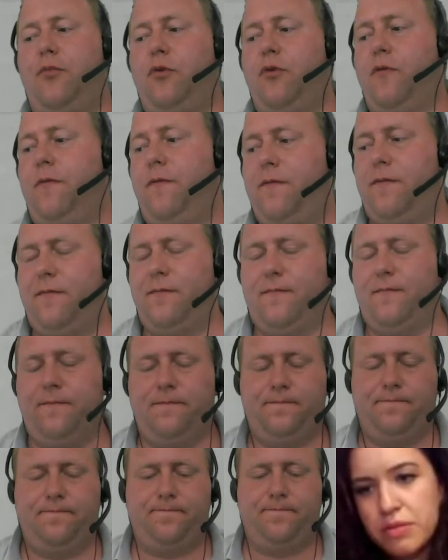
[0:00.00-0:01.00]
I would say
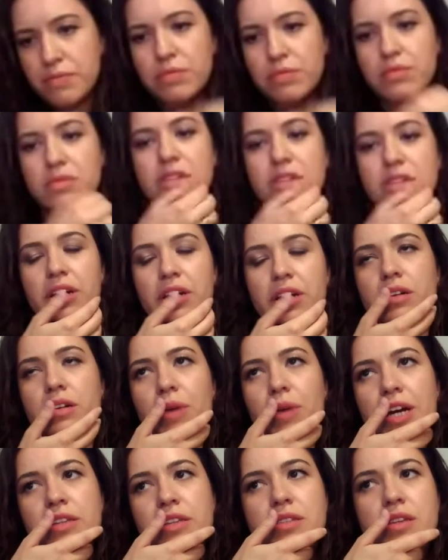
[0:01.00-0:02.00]
that there are
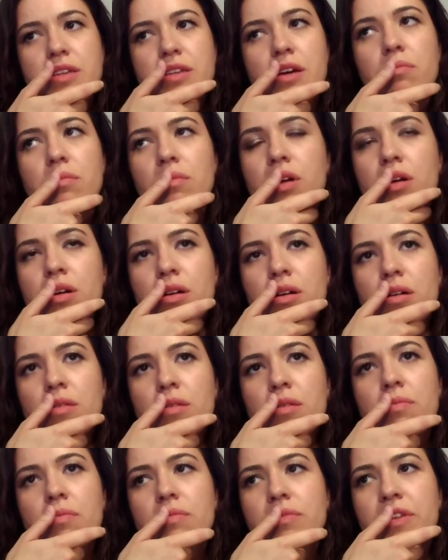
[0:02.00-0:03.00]
quite
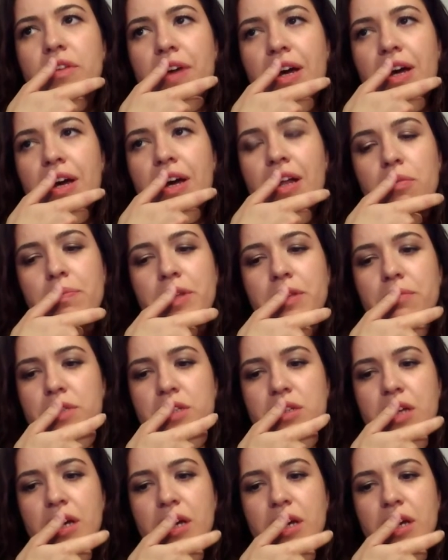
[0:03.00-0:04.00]
some development
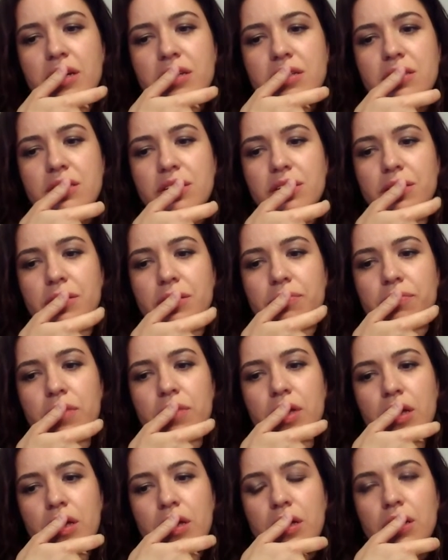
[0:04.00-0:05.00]
mistakes
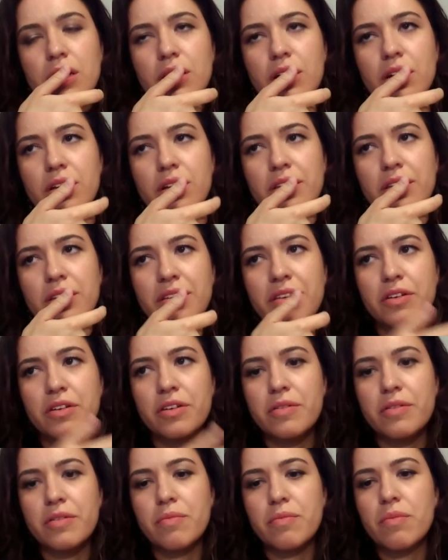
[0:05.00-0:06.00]
that
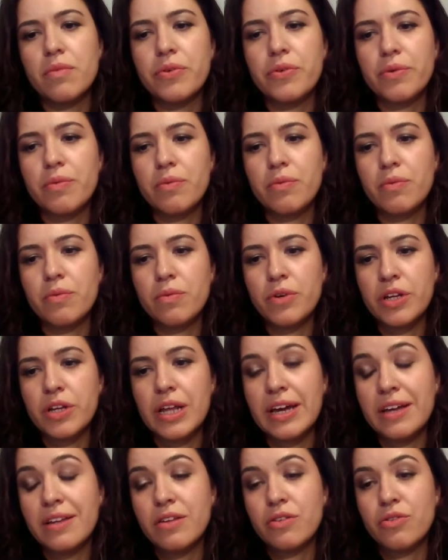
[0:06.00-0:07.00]
are
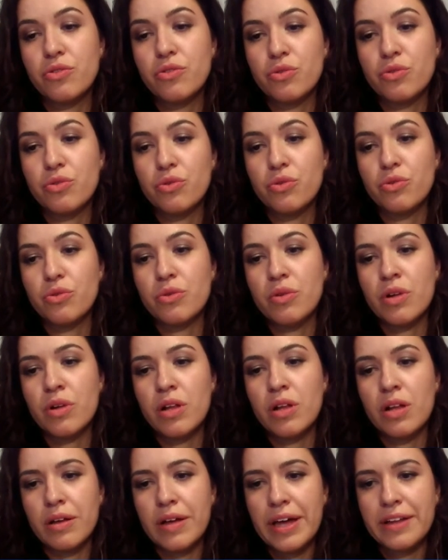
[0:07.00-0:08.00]
related to
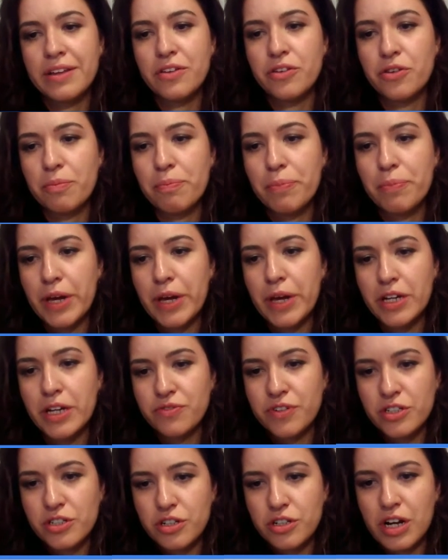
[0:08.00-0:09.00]
edit on page
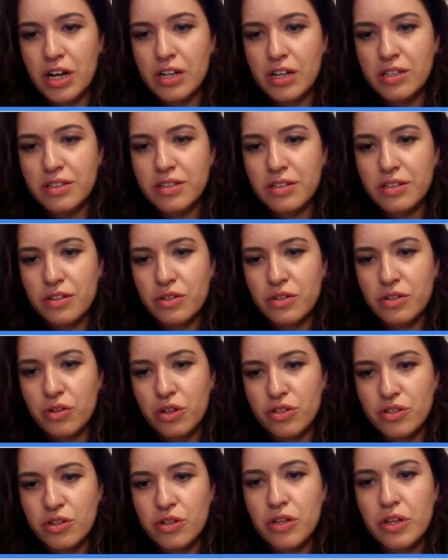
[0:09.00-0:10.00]
functionality that
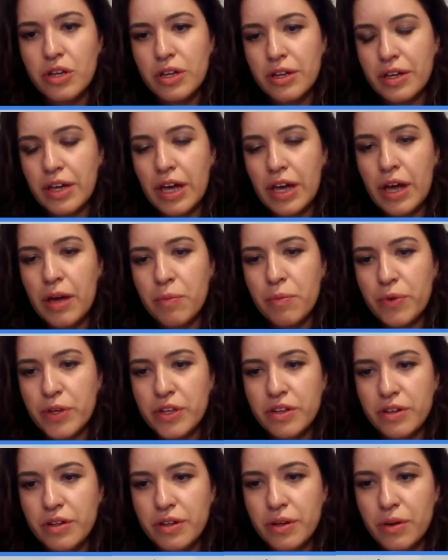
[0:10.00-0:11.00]
also came
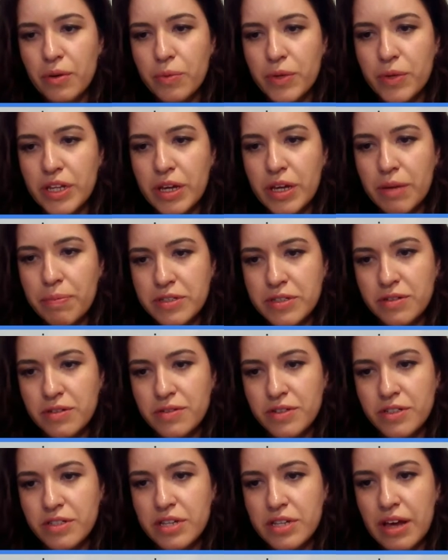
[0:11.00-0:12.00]
with
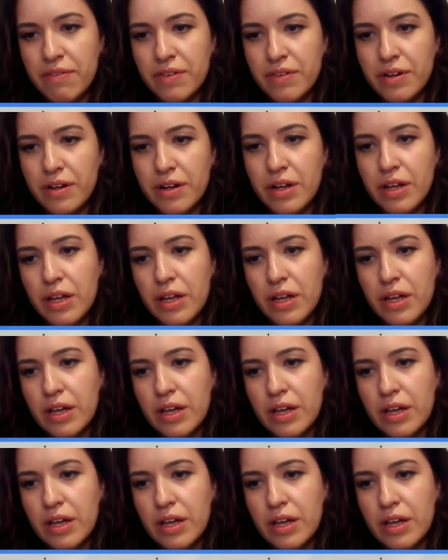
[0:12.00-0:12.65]
EPiServer 7.